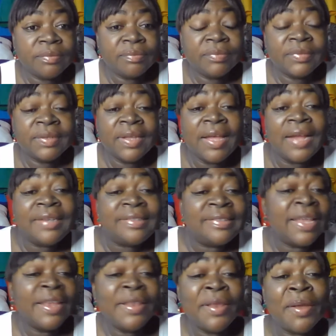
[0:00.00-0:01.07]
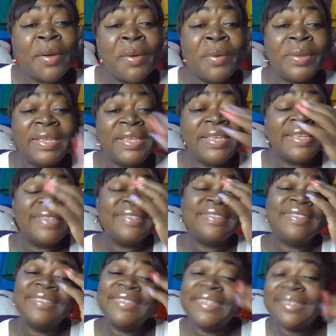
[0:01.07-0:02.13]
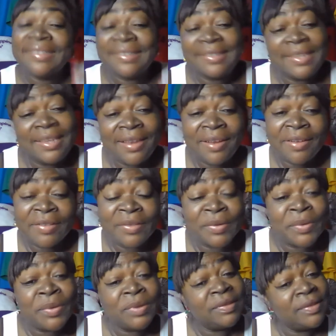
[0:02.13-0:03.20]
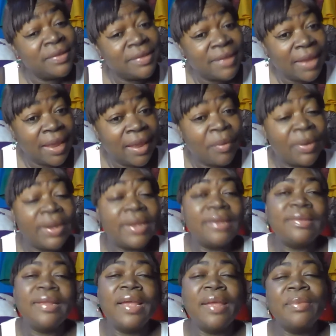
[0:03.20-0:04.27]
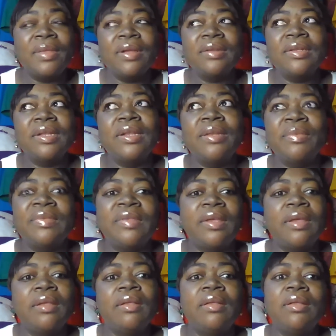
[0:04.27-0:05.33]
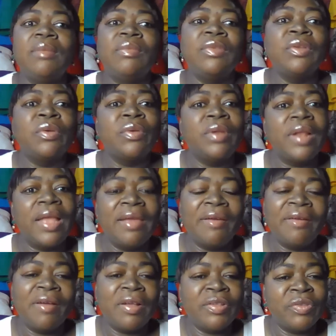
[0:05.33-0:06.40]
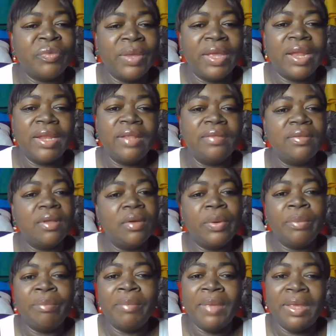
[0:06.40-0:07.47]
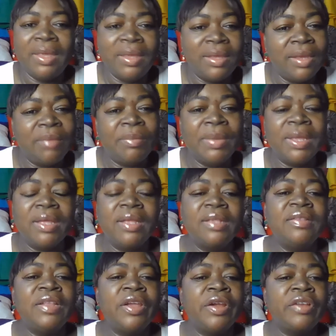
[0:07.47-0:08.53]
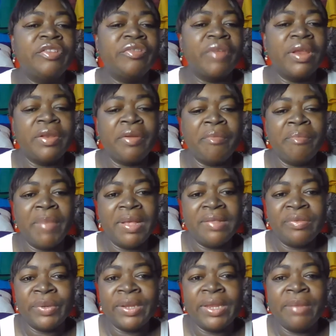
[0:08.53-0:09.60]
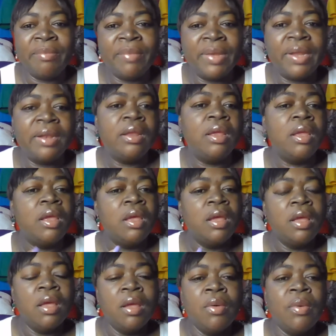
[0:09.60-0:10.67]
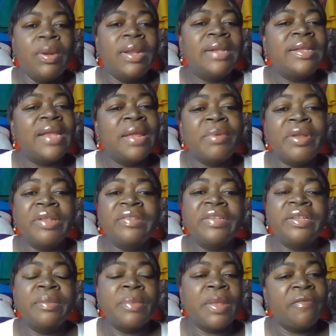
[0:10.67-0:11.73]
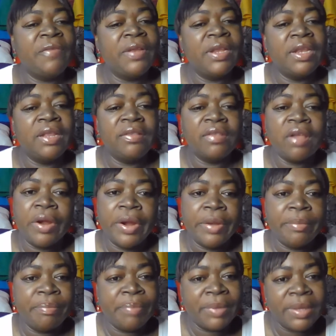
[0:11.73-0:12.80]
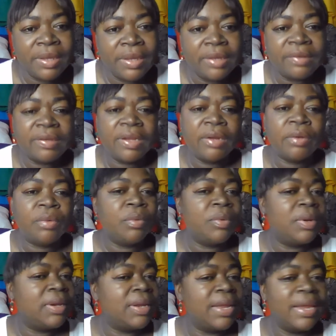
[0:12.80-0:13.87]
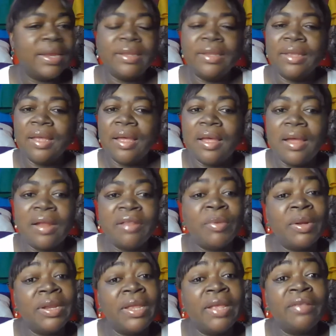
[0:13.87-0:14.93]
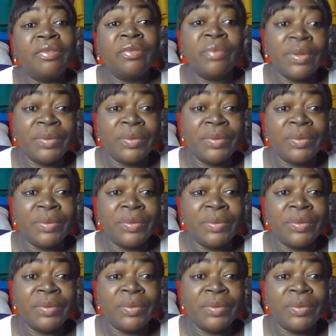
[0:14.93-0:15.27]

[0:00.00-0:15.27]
God say no, he is 16 years old today. When I time doctor, they say, oh, he turned like crossway and he's not gonna make it because they are trying their best with them, man. When I time they're saying not feeling his heartbeat and the whole nine yard. Well, guess what?